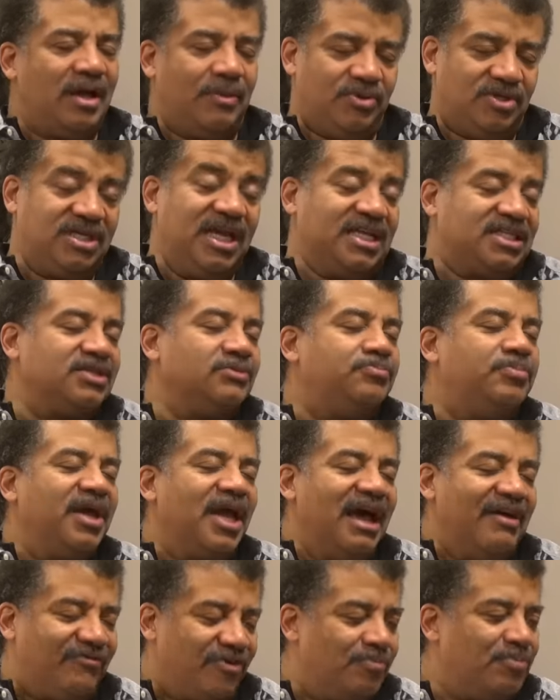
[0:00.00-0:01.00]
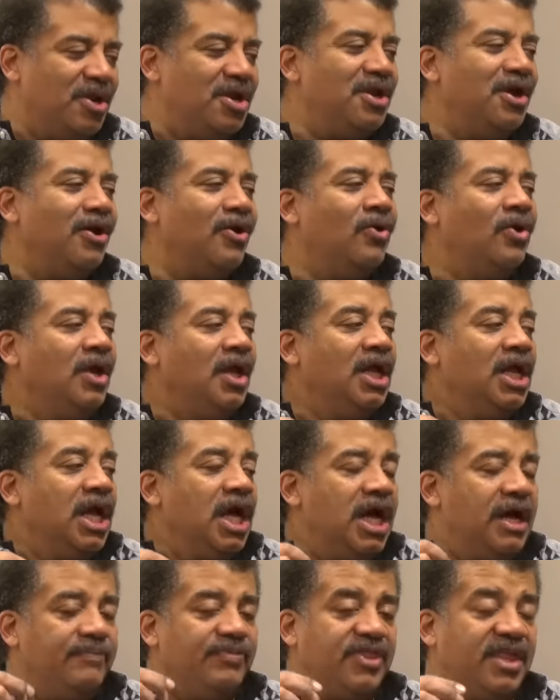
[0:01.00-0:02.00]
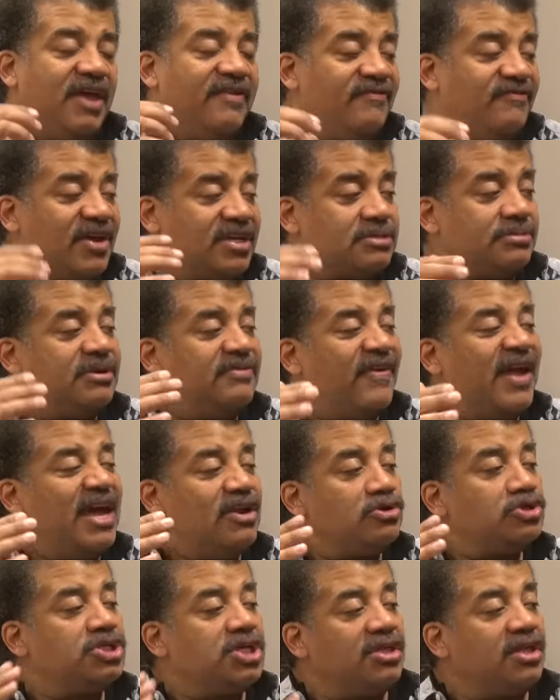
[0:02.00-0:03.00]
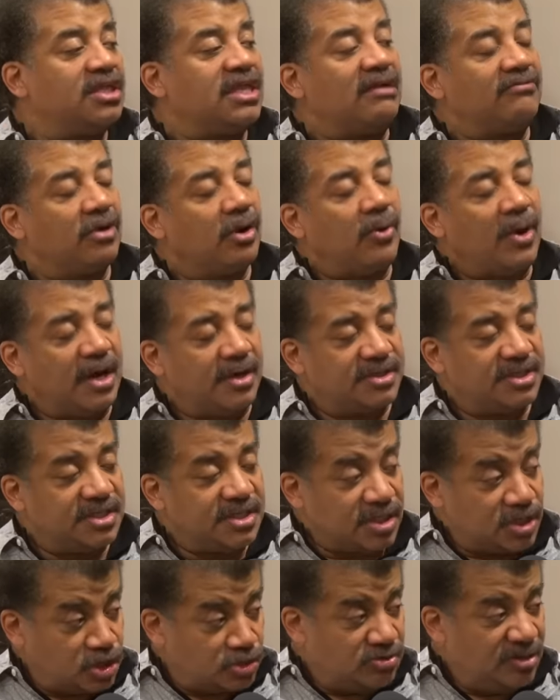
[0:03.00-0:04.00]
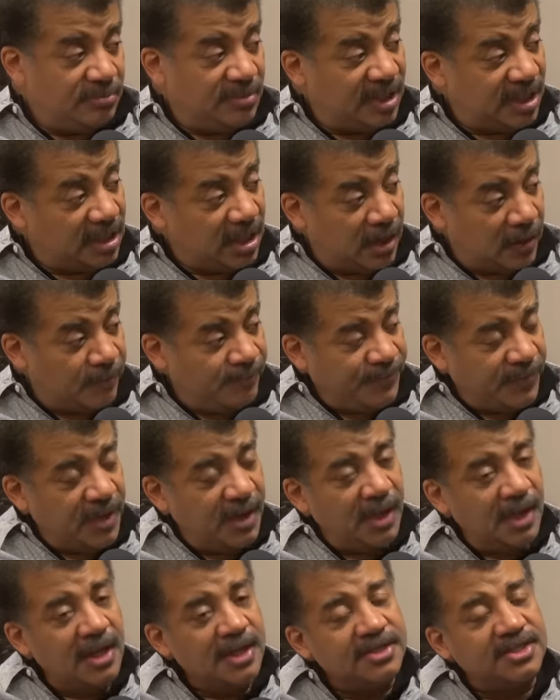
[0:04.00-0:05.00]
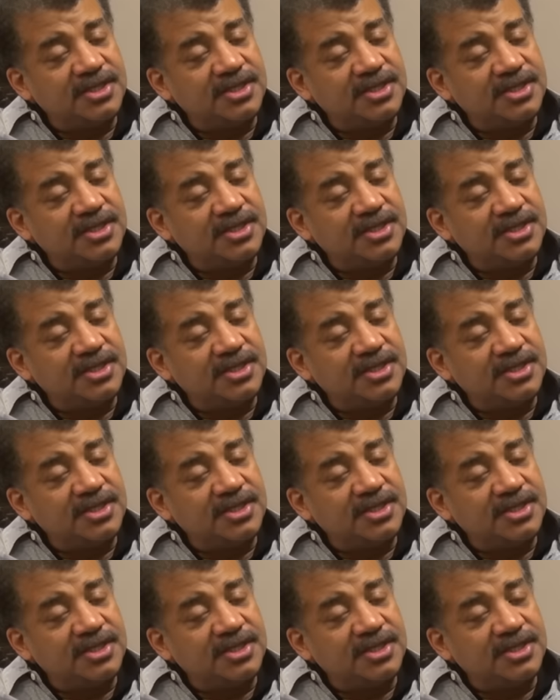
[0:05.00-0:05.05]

I was yes, it's a big effort, but no, um, the investment of energy that that requires is extremely low. True.